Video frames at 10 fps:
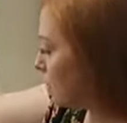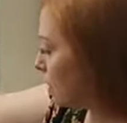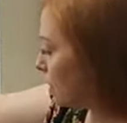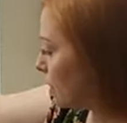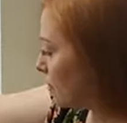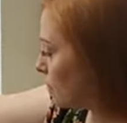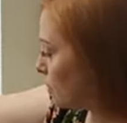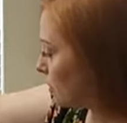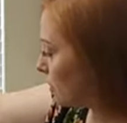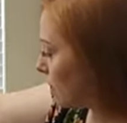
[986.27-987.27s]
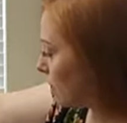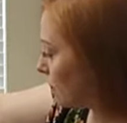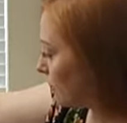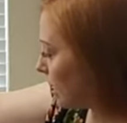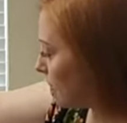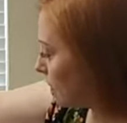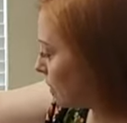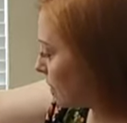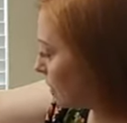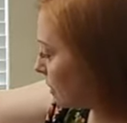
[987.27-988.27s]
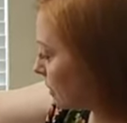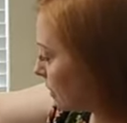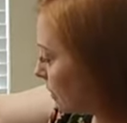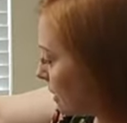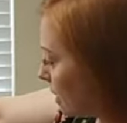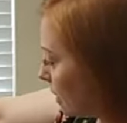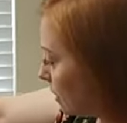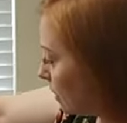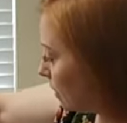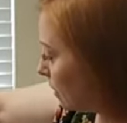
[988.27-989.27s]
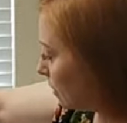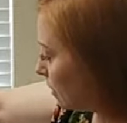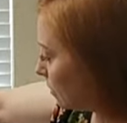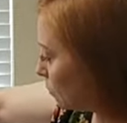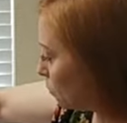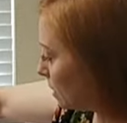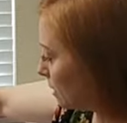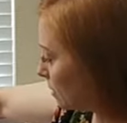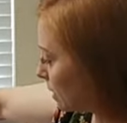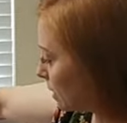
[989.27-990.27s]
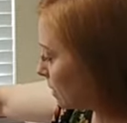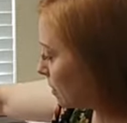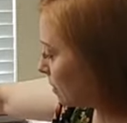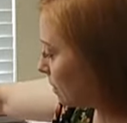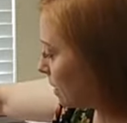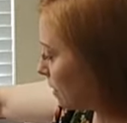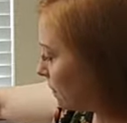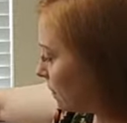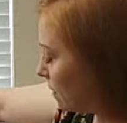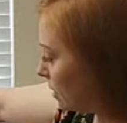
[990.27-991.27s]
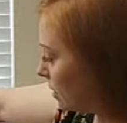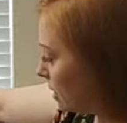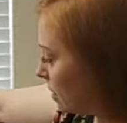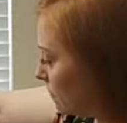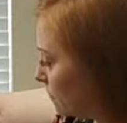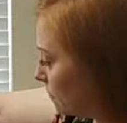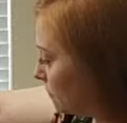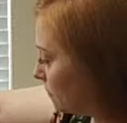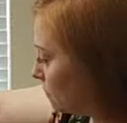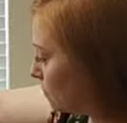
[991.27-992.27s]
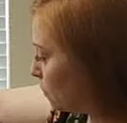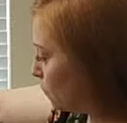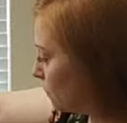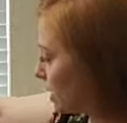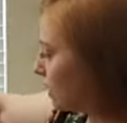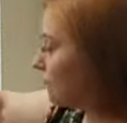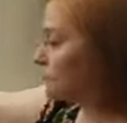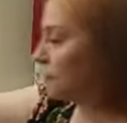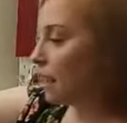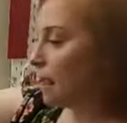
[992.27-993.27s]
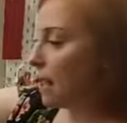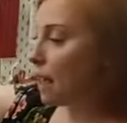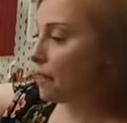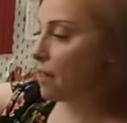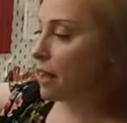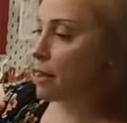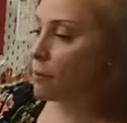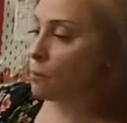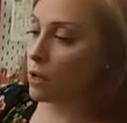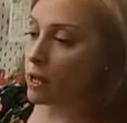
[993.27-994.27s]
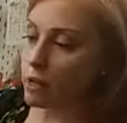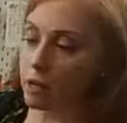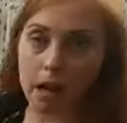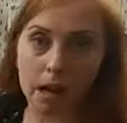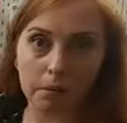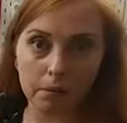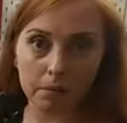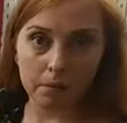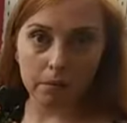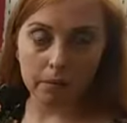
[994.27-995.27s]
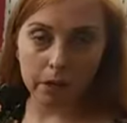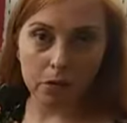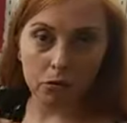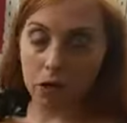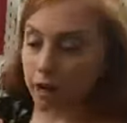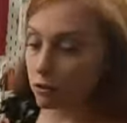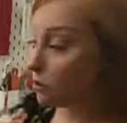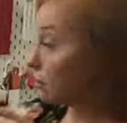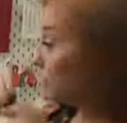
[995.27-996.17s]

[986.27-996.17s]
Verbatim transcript: um, line it up here and then twist it, and you can kind of feel it moving, and then it would, um, you know, change the black, the